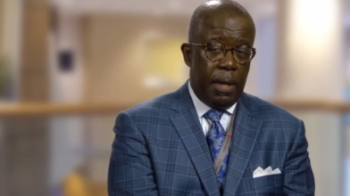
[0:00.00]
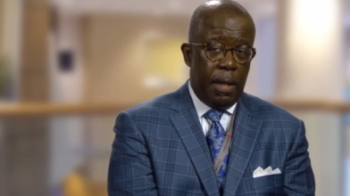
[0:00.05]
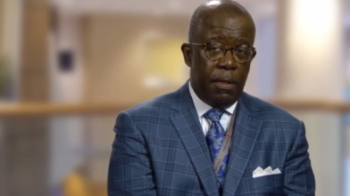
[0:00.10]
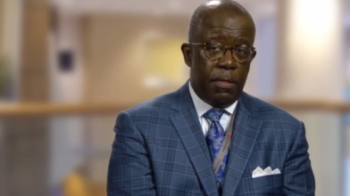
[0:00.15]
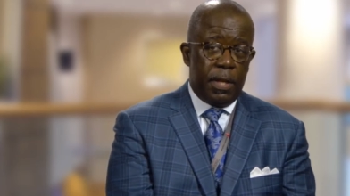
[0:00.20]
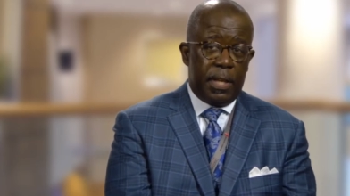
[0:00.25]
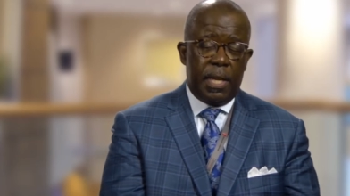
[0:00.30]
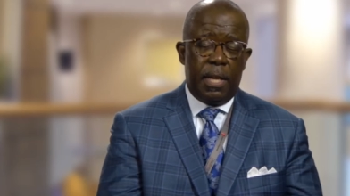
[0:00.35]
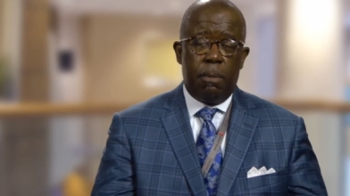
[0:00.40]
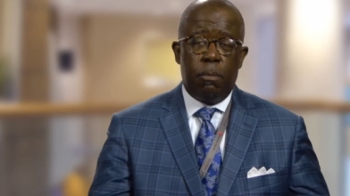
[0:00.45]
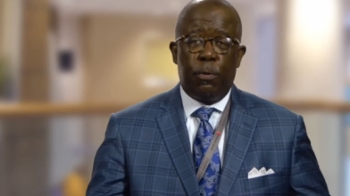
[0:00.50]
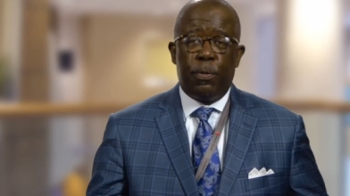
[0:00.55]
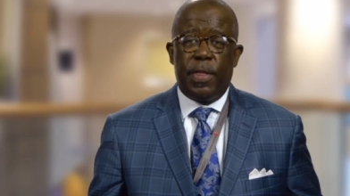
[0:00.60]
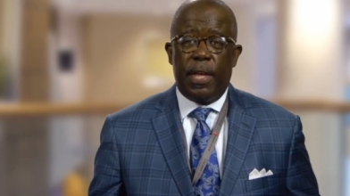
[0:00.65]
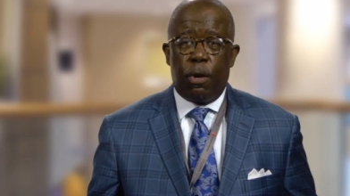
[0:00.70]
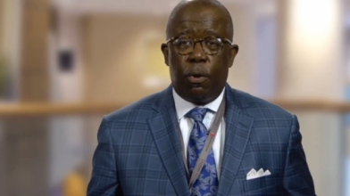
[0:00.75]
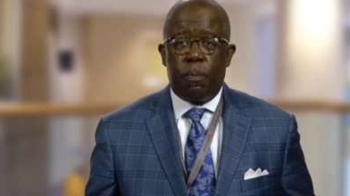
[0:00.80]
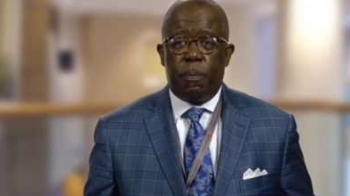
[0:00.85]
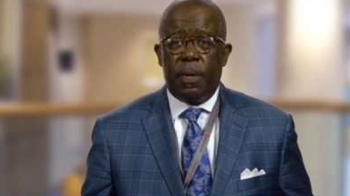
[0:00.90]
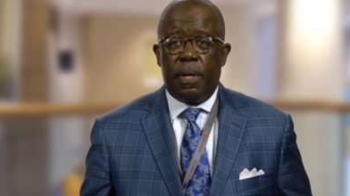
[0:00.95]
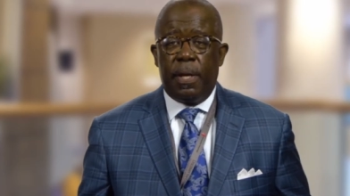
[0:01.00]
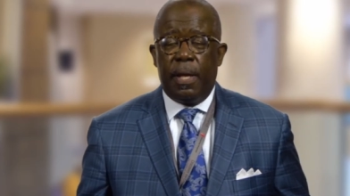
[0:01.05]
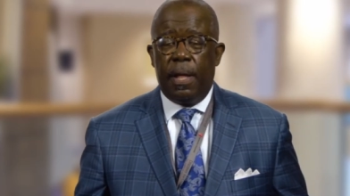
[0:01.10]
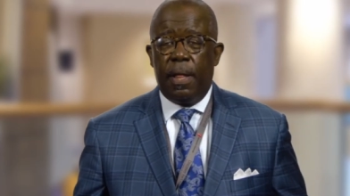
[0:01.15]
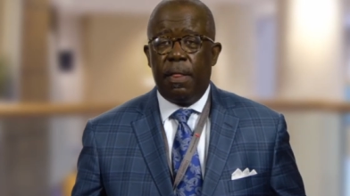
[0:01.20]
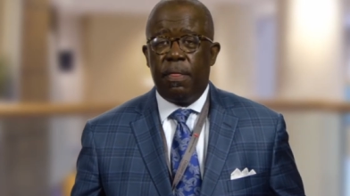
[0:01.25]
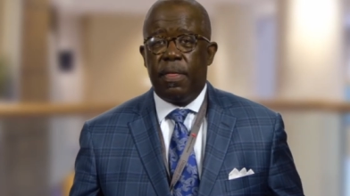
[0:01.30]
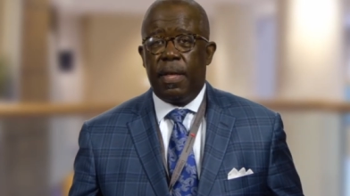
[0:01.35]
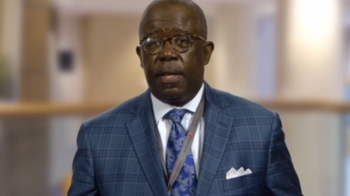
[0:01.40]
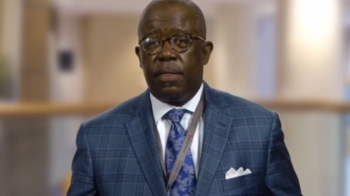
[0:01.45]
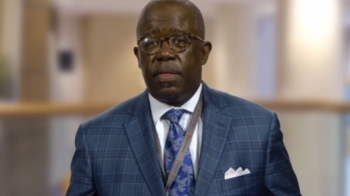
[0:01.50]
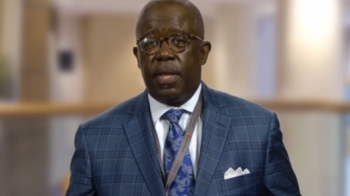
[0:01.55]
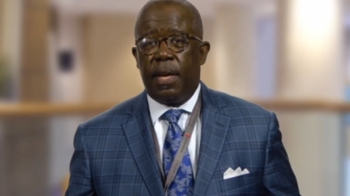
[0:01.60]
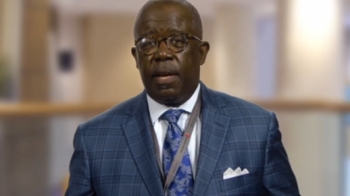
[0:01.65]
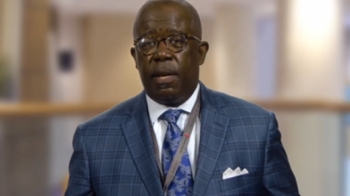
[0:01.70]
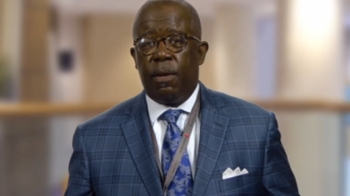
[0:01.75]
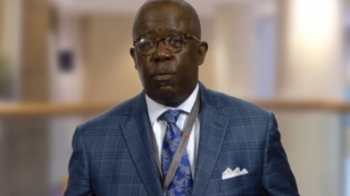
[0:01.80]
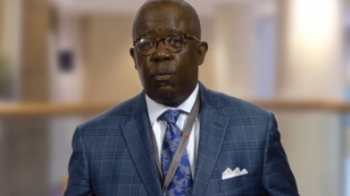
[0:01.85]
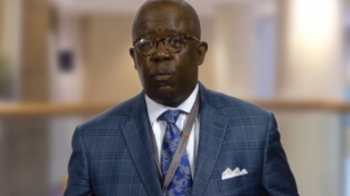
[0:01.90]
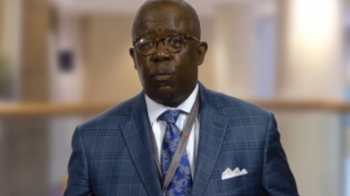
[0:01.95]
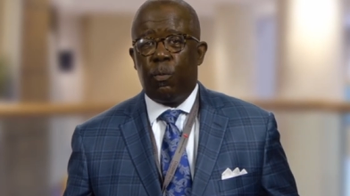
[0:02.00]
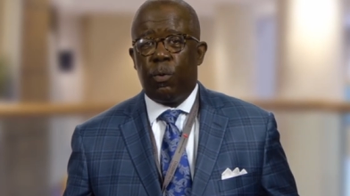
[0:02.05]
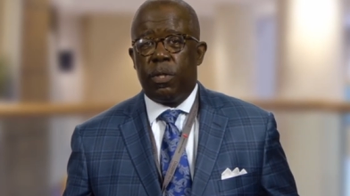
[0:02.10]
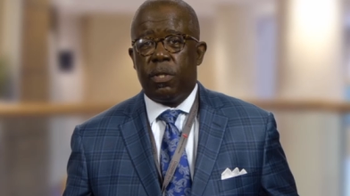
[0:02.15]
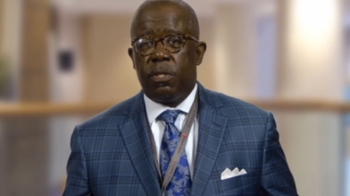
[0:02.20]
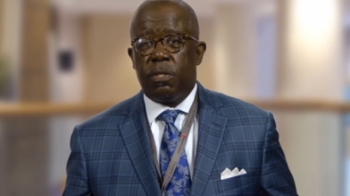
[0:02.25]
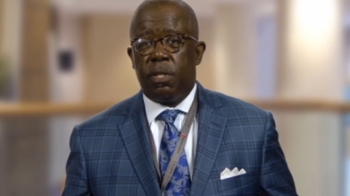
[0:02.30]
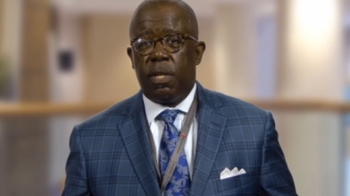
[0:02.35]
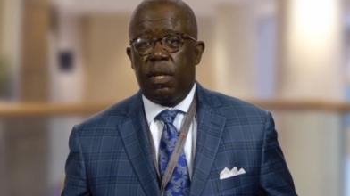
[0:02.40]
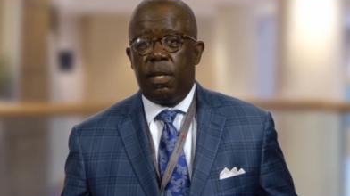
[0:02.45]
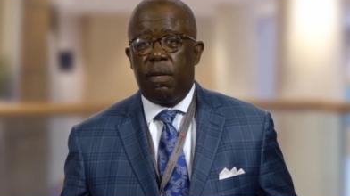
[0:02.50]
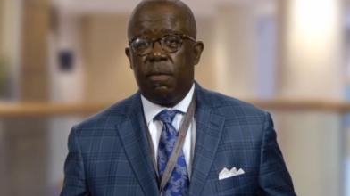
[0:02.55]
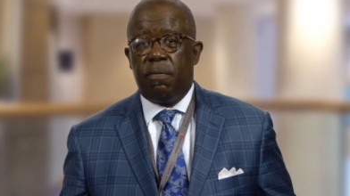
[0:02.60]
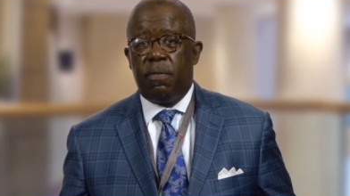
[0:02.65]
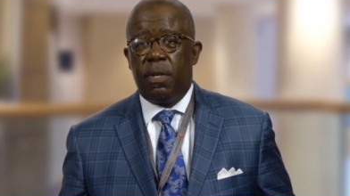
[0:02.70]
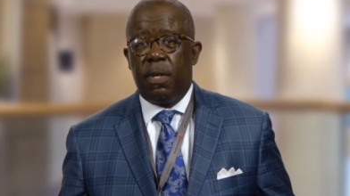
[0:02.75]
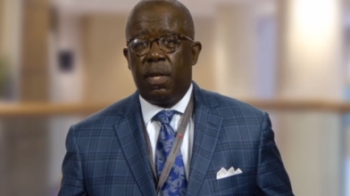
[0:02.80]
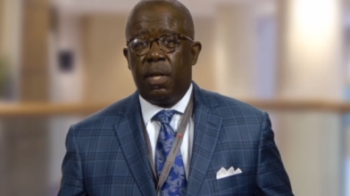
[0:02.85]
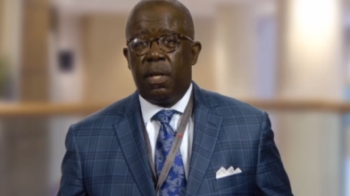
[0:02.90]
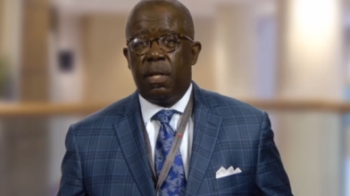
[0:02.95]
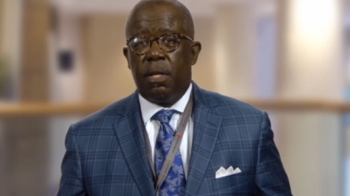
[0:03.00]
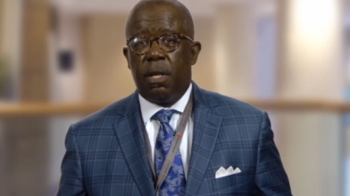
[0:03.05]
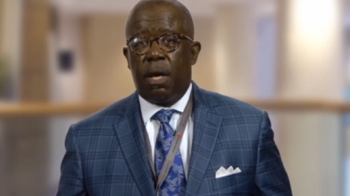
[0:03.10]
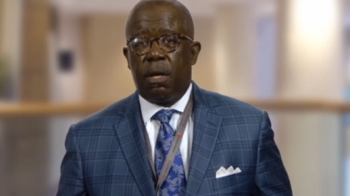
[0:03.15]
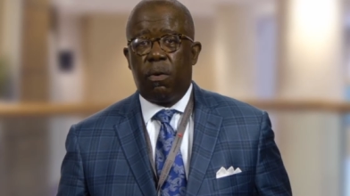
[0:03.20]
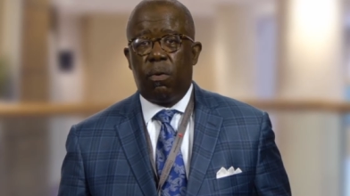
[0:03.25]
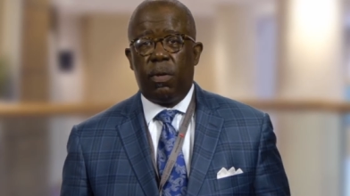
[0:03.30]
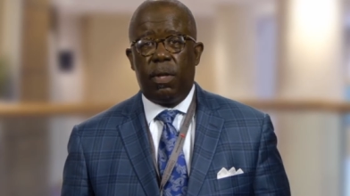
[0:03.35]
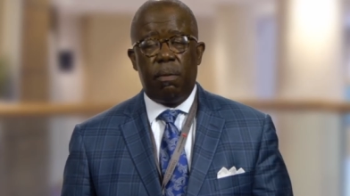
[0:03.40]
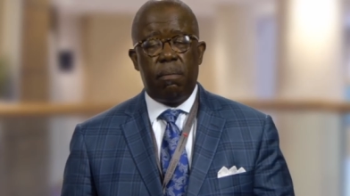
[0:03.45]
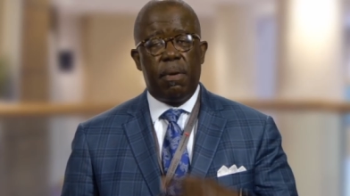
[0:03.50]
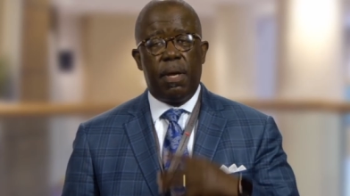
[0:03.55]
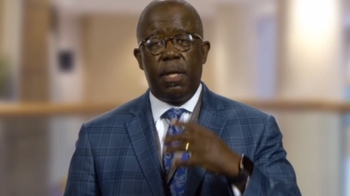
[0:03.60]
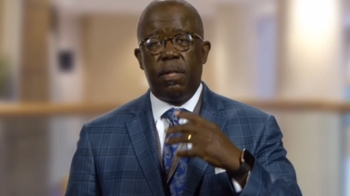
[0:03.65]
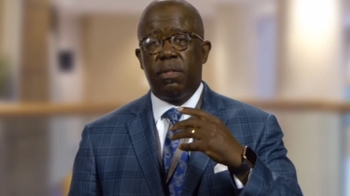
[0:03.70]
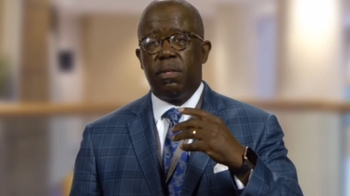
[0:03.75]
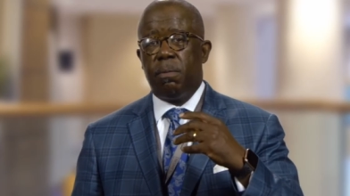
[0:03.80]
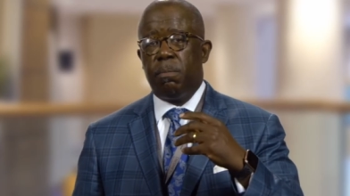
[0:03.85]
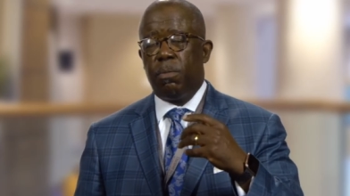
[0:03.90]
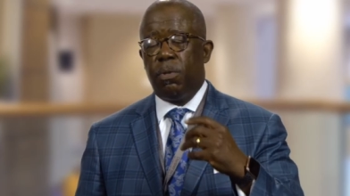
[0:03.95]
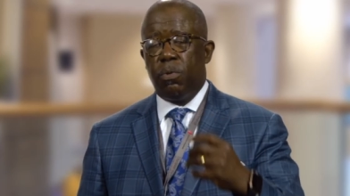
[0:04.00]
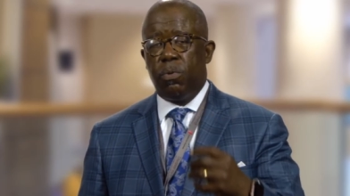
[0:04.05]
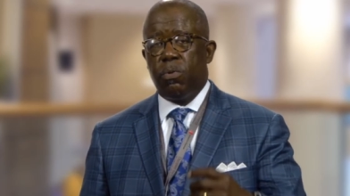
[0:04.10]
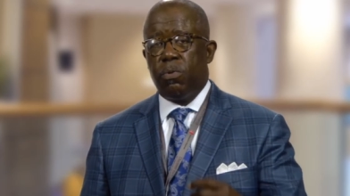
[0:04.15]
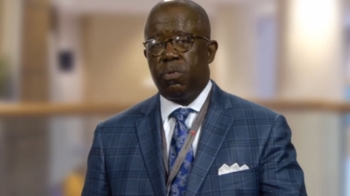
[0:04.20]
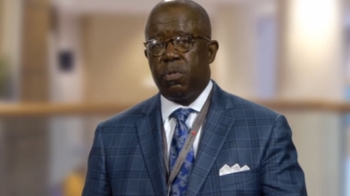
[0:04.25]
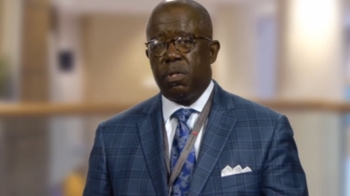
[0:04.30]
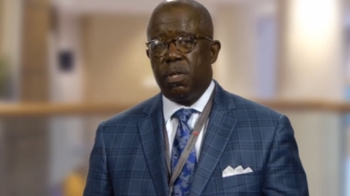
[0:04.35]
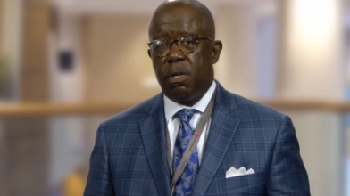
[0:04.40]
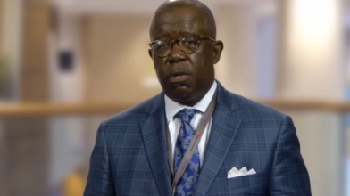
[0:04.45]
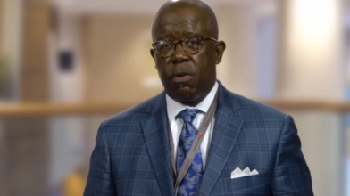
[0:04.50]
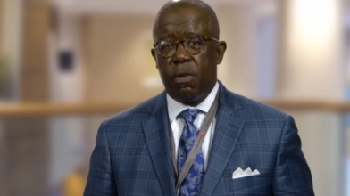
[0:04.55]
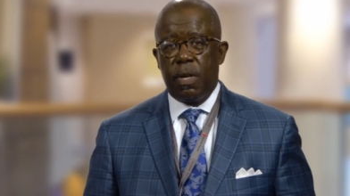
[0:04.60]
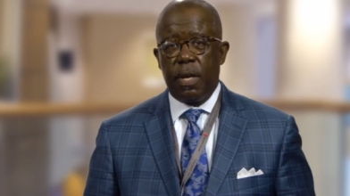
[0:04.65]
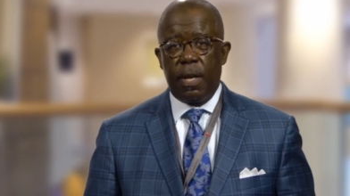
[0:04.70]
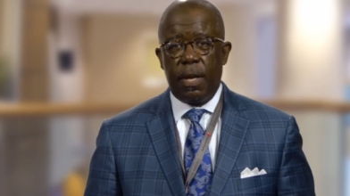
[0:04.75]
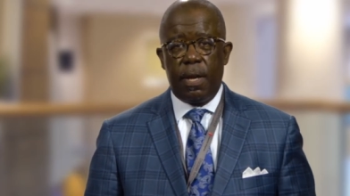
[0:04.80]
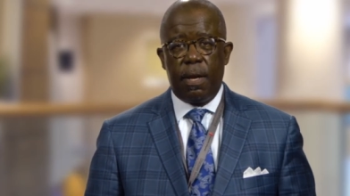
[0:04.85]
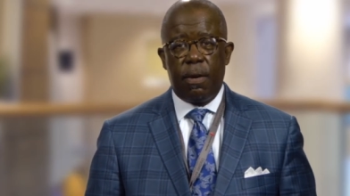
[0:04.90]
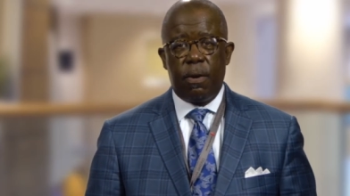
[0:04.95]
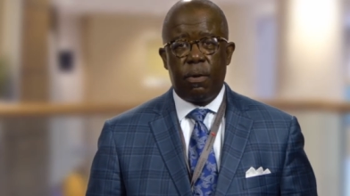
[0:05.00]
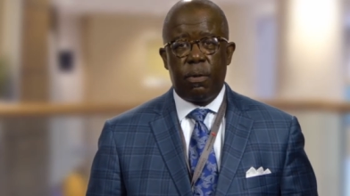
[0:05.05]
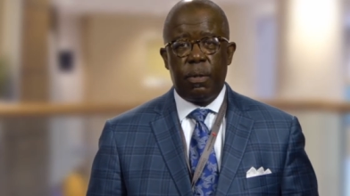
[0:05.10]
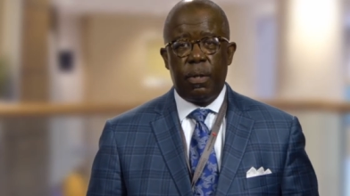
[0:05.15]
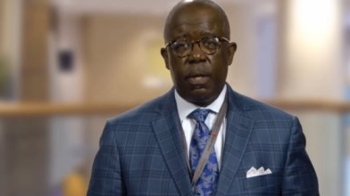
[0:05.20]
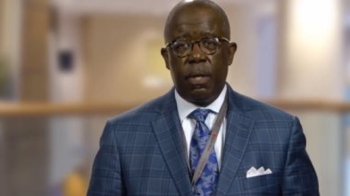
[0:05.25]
The chemotherapy that they received not only made them lose their hair,